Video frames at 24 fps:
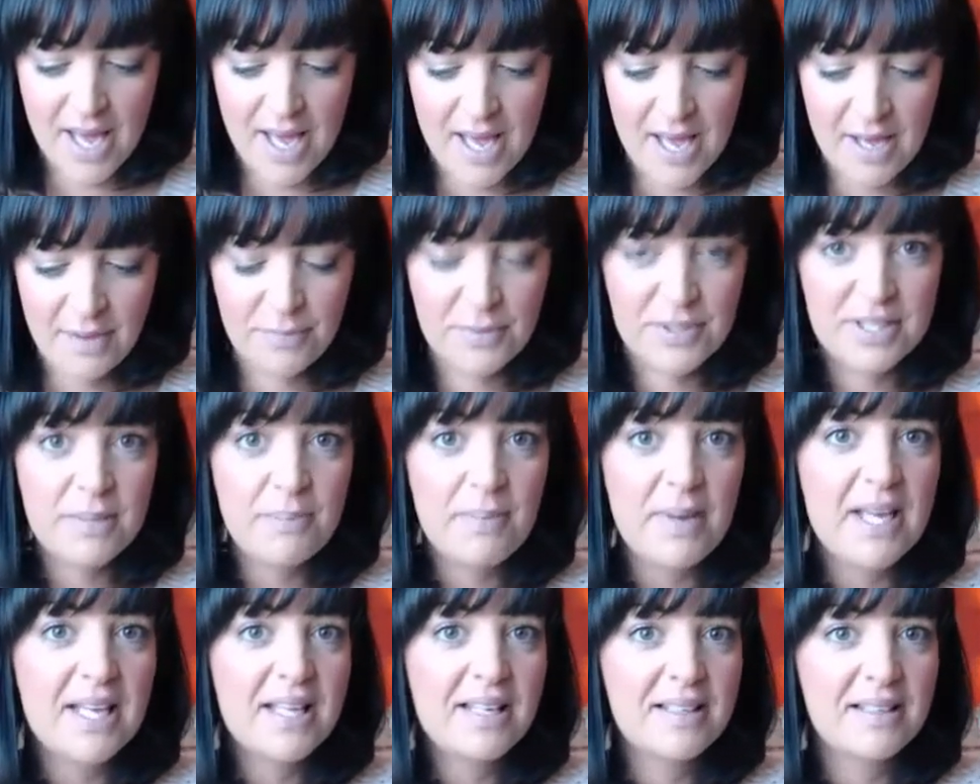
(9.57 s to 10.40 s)
It was a
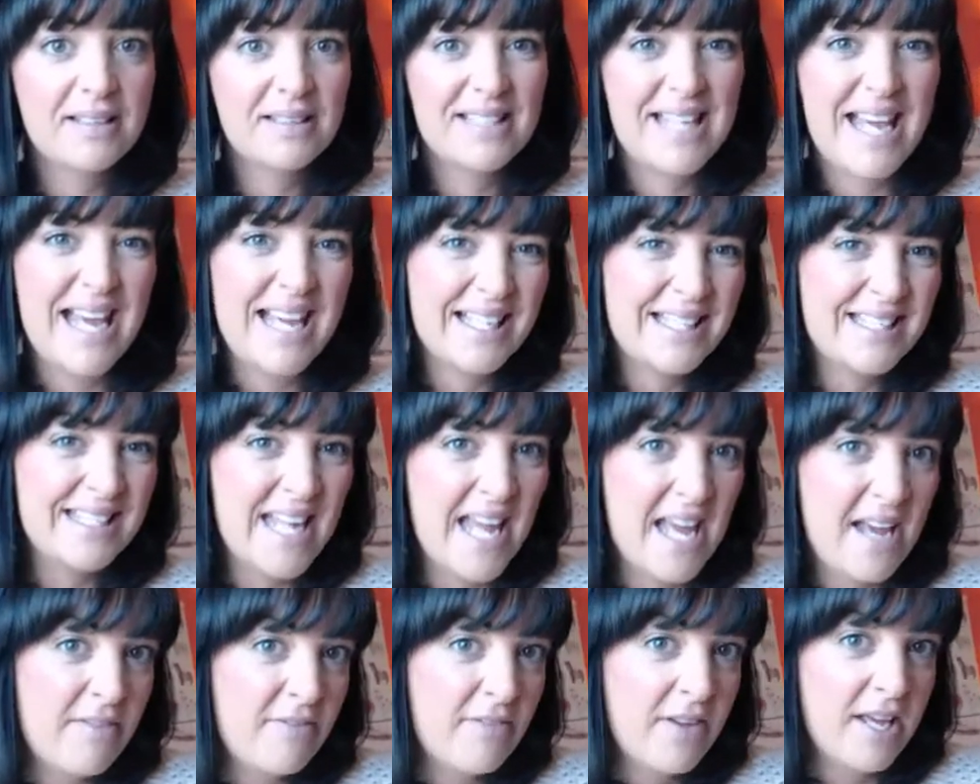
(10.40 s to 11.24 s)
bit text
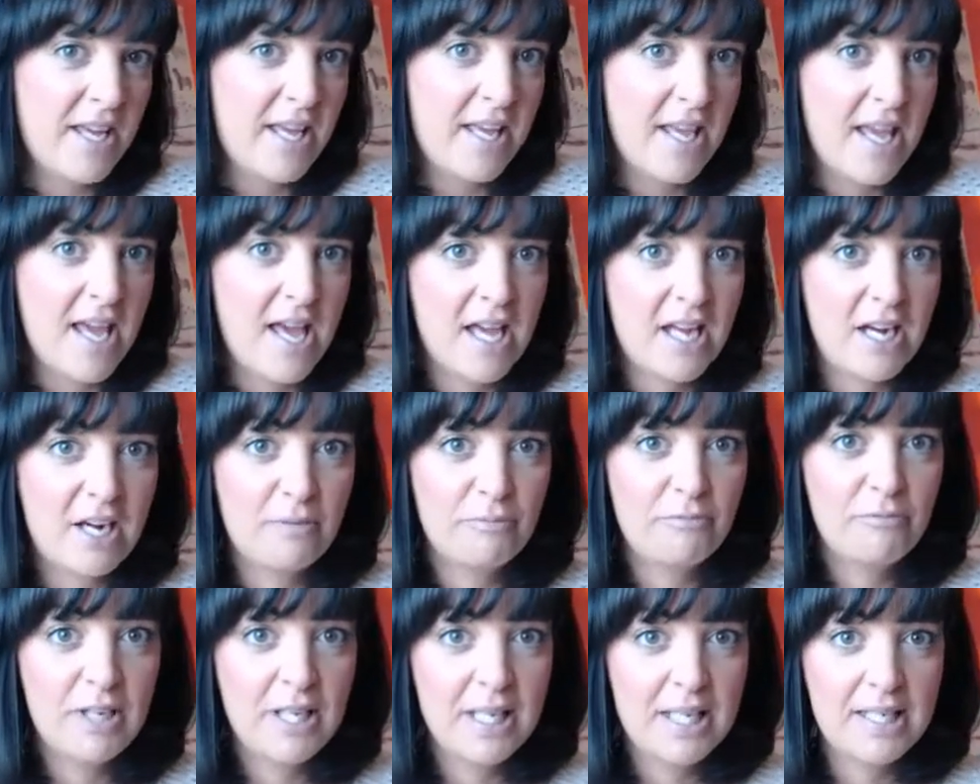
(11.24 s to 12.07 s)
heavy and
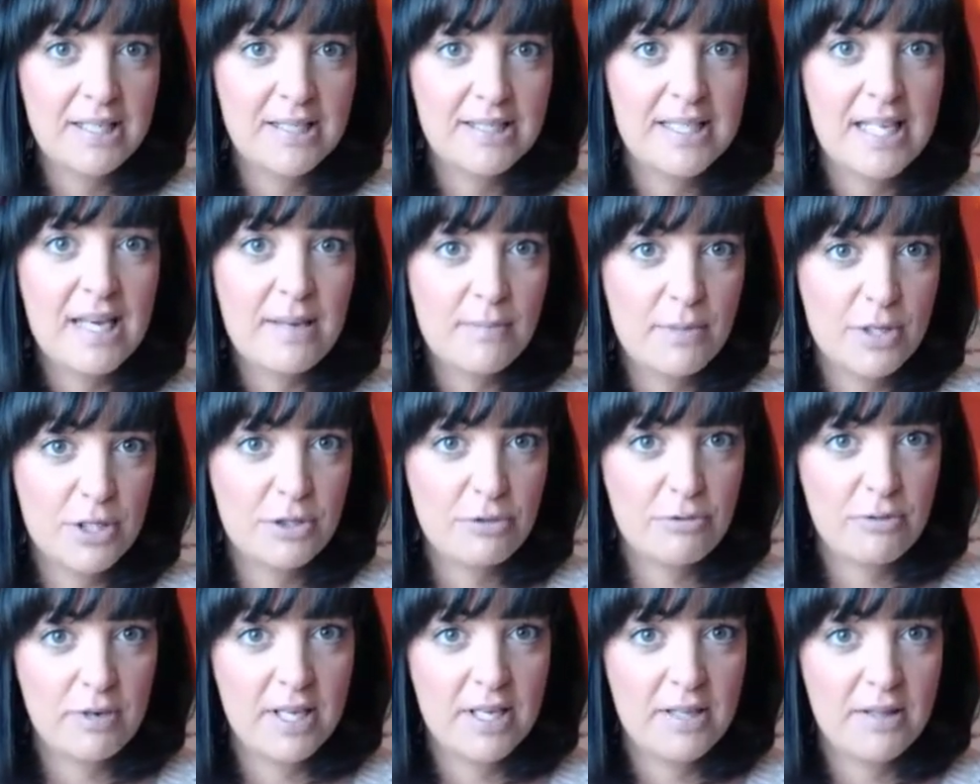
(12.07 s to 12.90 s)
I'm really into
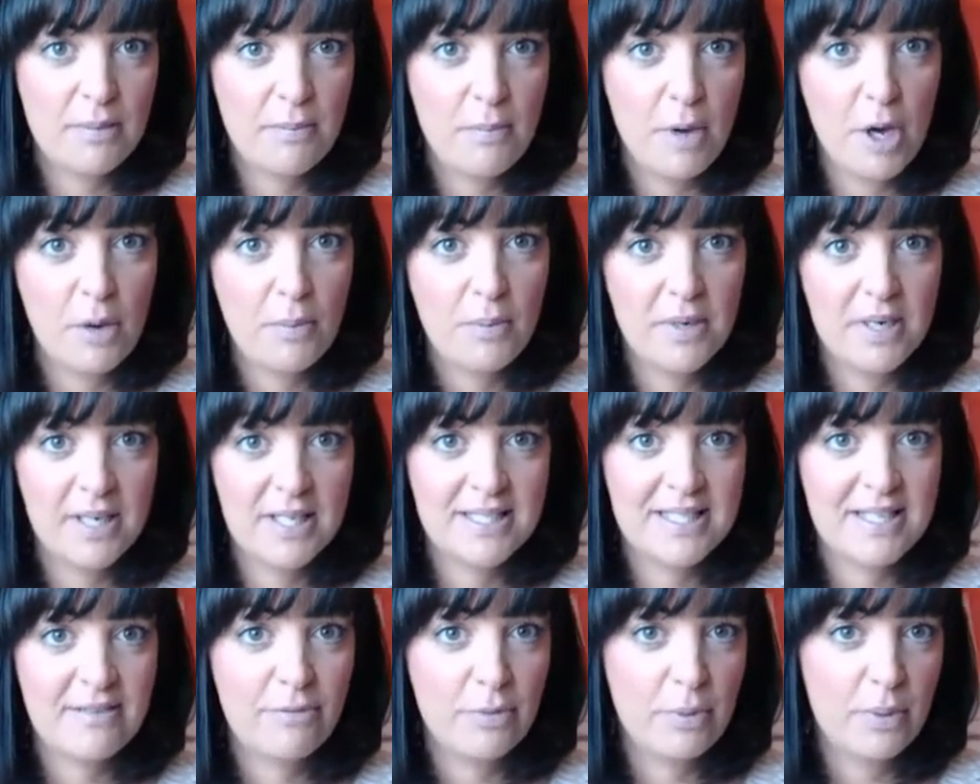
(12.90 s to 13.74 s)
imagery at the moment,
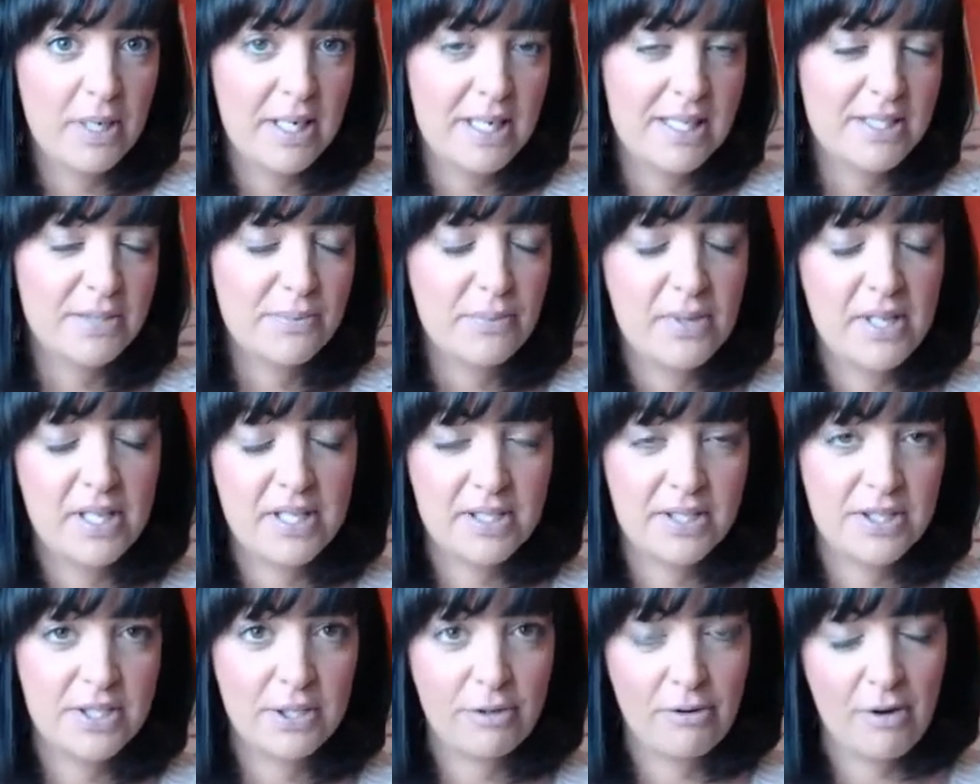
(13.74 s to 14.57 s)
as everyone is with
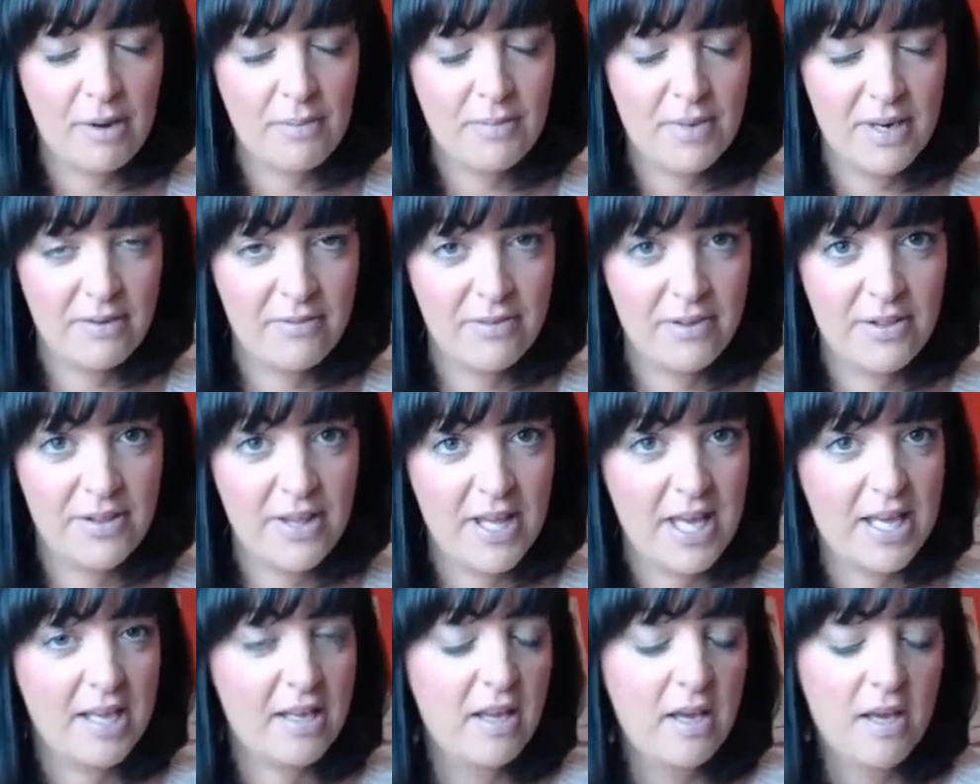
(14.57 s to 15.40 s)
Instagram and
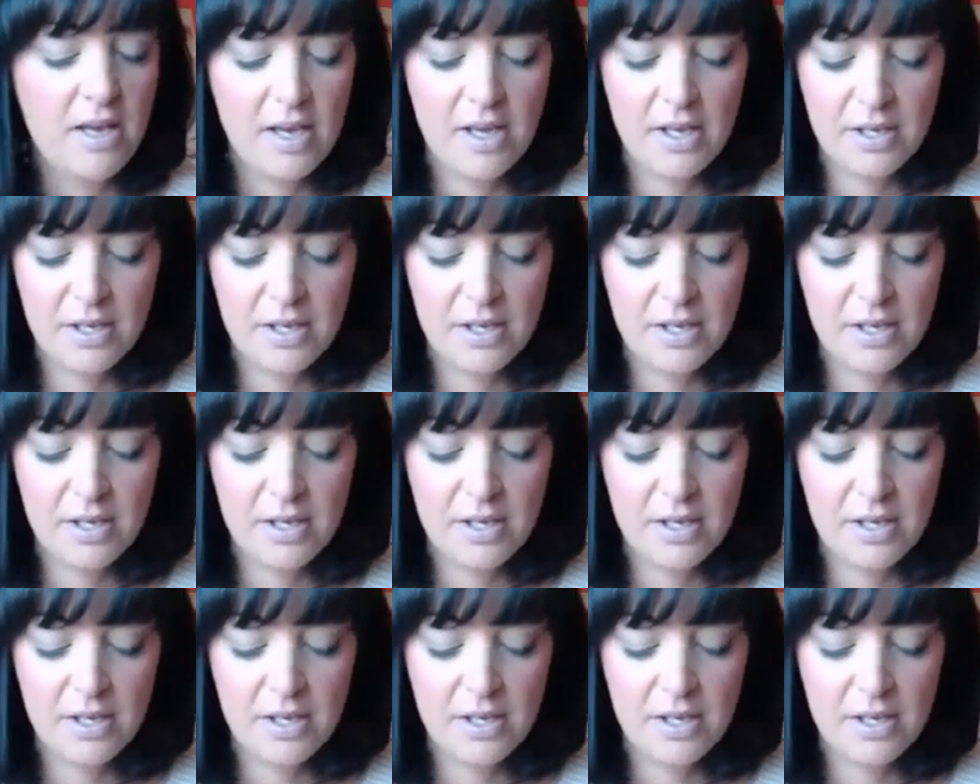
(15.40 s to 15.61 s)
everything,